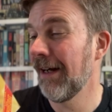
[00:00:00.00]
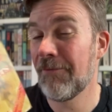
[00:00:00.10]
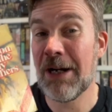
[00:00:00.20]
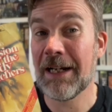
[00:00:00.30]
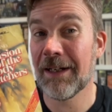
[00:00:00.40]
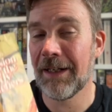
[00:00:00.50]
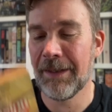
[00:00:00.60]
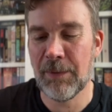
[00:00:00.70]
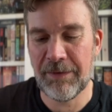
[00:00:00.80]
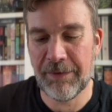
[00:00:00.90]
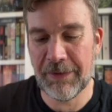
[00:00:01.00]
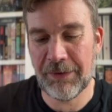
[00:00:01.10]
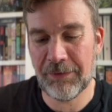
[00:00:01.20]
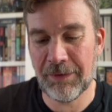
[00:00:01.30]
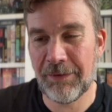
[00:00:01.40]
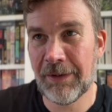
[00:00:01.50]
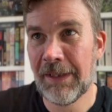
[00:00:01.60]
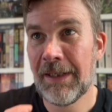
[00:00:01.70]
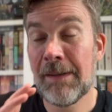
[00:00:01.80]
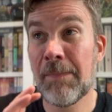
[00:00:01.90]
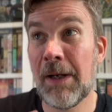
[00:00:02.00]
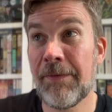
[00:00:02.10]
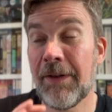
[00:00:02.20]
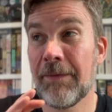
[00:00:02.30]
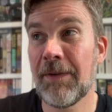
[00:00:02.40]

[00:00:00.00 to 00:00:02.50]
I really like the movie versions, both the